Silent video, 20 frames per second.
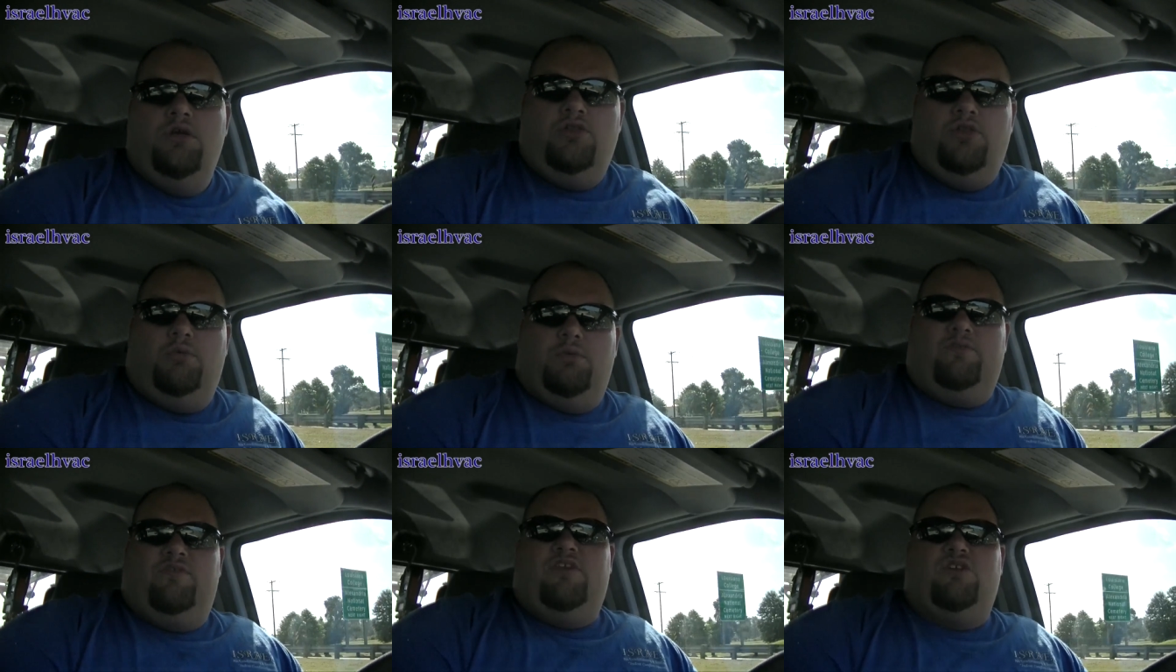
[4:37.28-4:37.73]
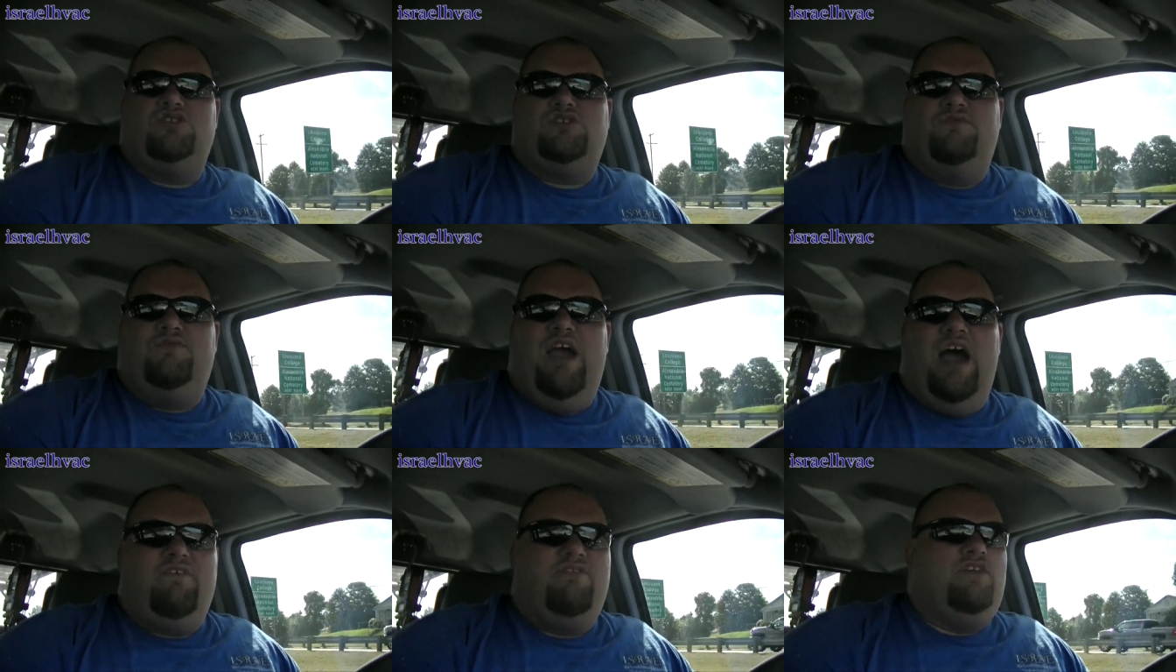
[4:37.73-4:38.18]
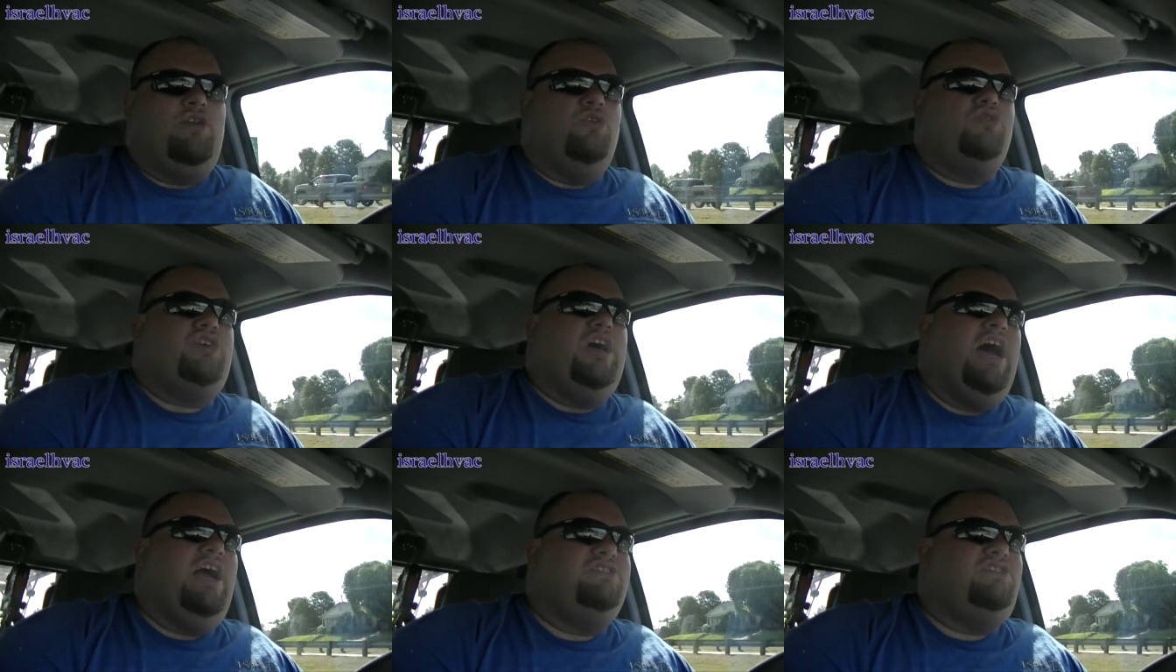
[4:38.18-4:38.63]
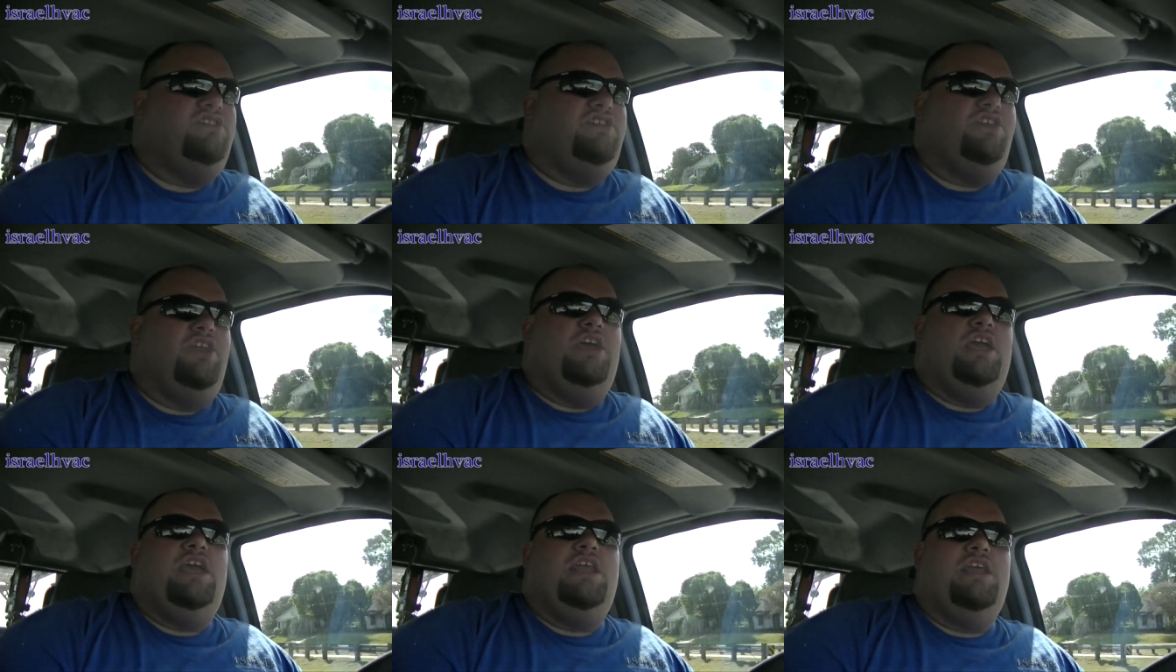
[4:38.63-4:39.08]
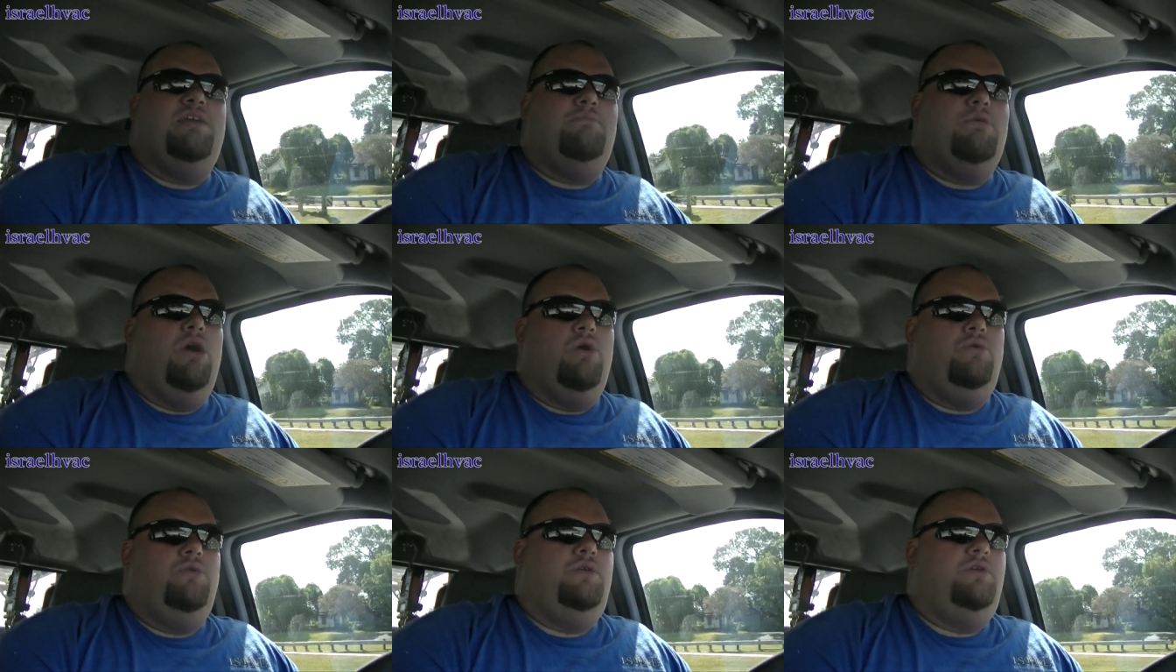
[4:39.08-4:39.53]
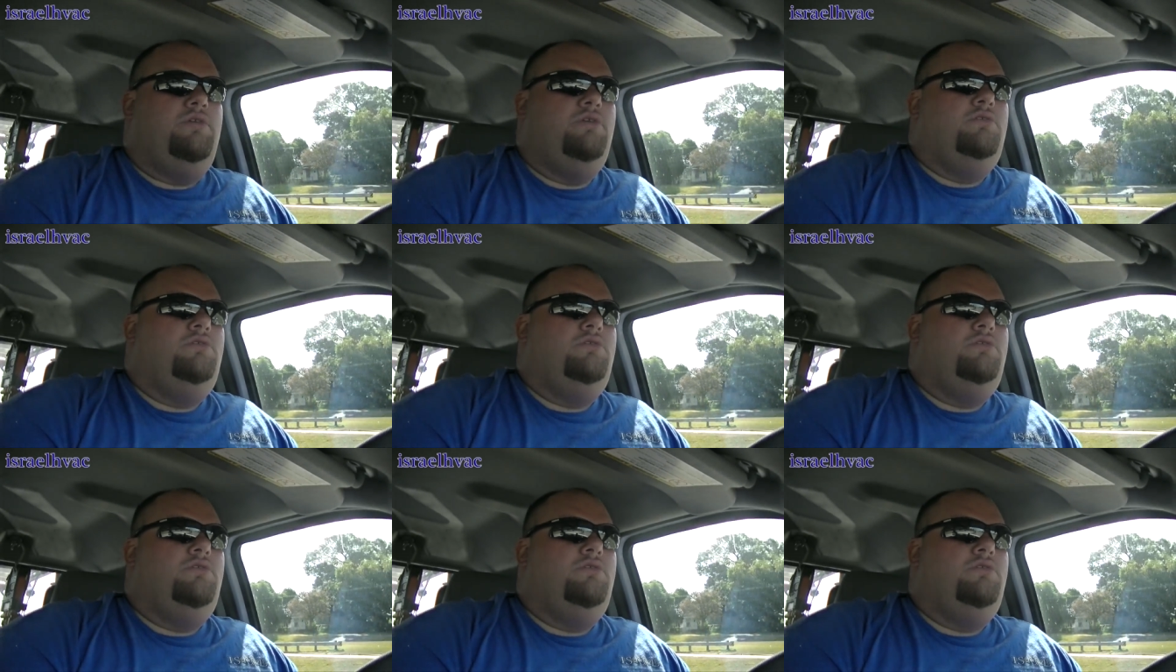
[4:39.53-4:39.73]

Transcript: the reverse valve energizes in the heating mode.